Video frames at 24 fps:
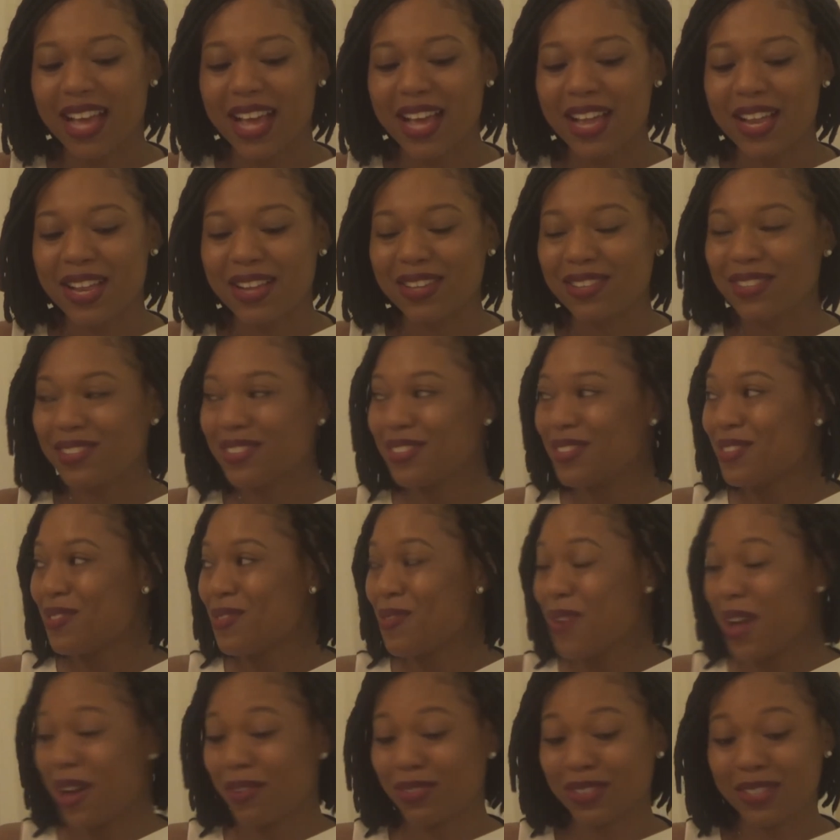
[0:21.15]
And
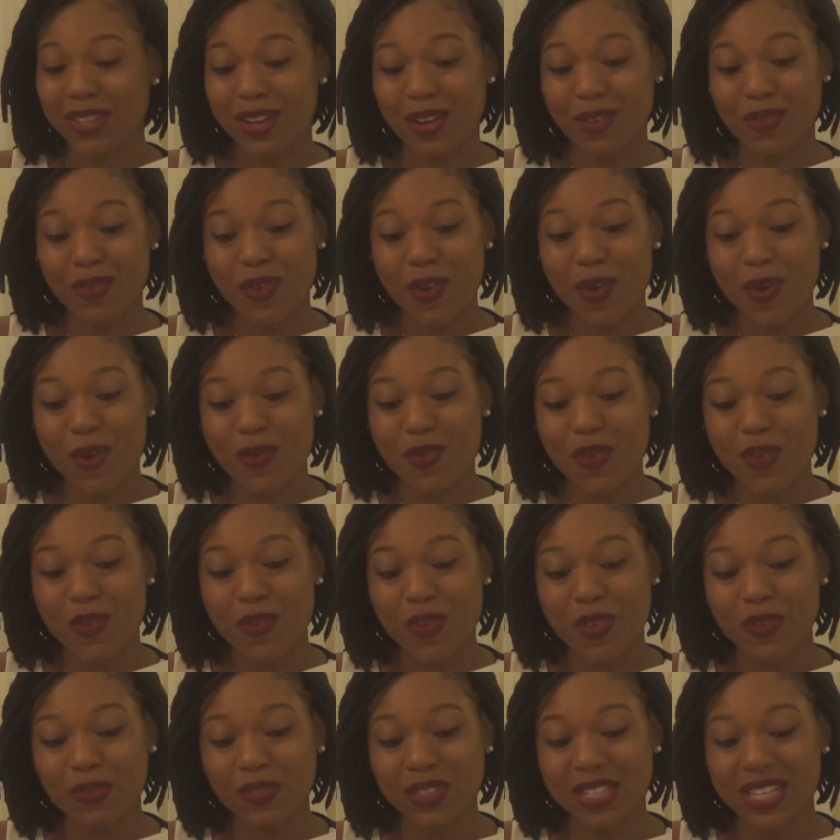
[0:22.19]
you have taught for over
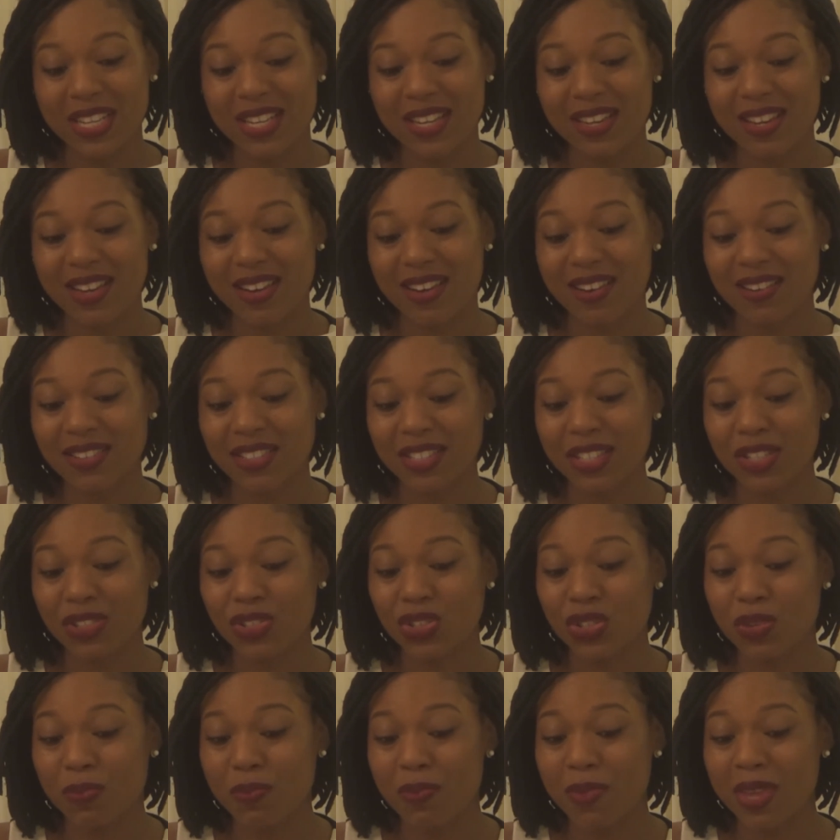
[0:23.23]
15 years
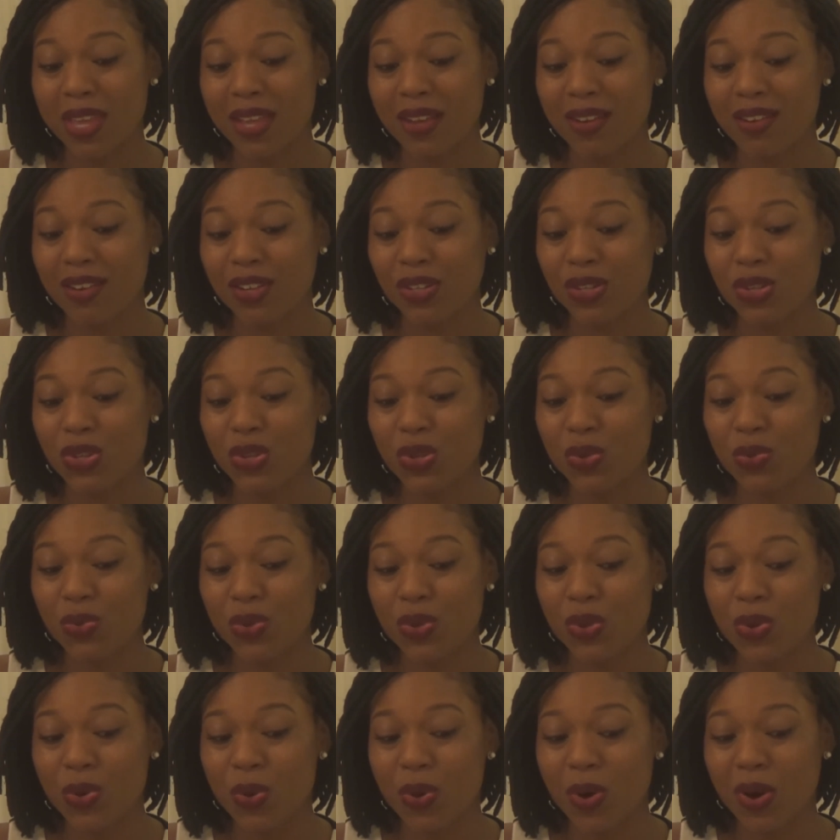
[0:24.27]
in Jamaica, New
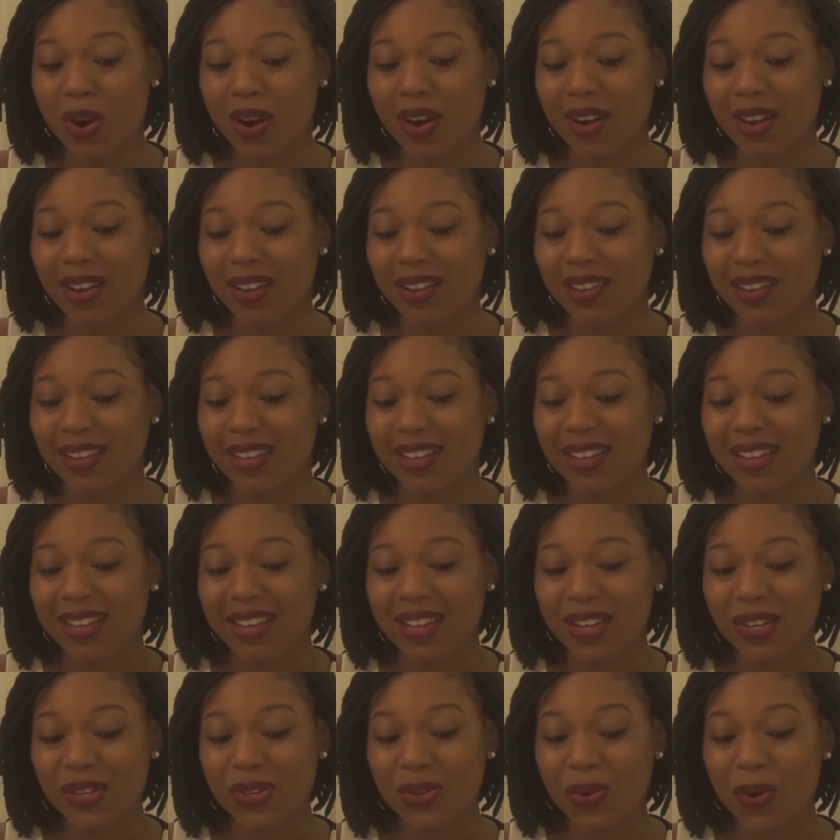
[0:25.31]
York,
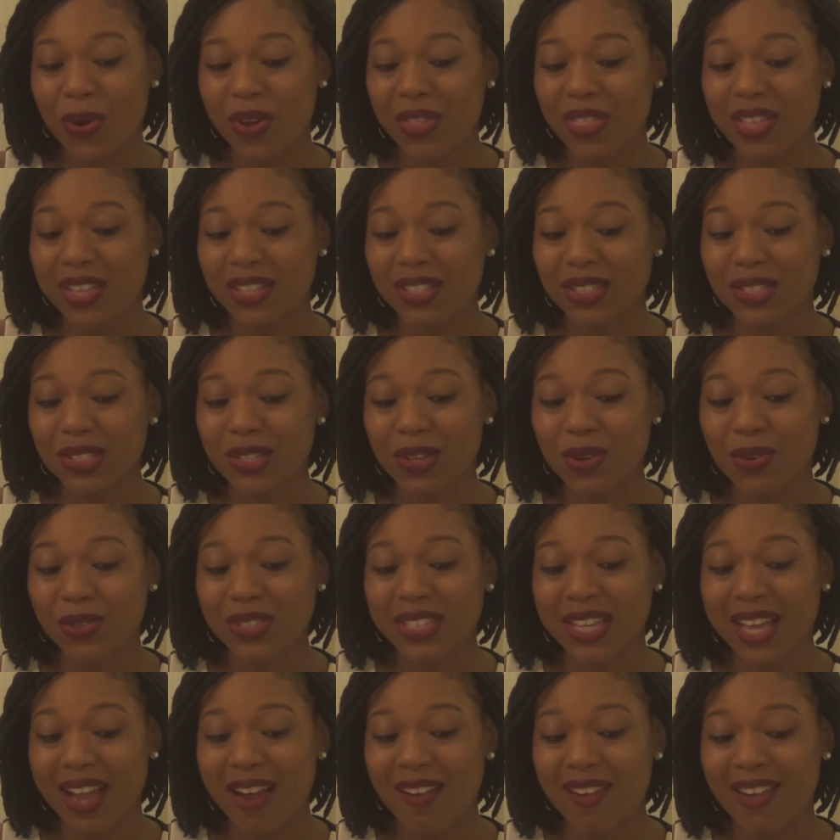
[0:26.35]
North and
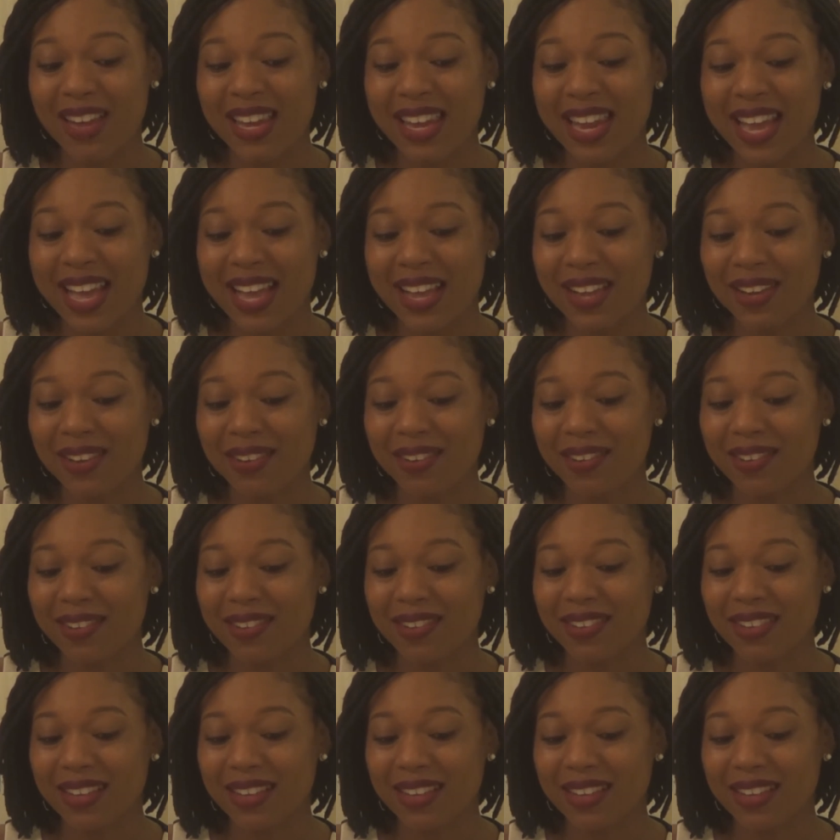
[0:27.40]
South Carolina.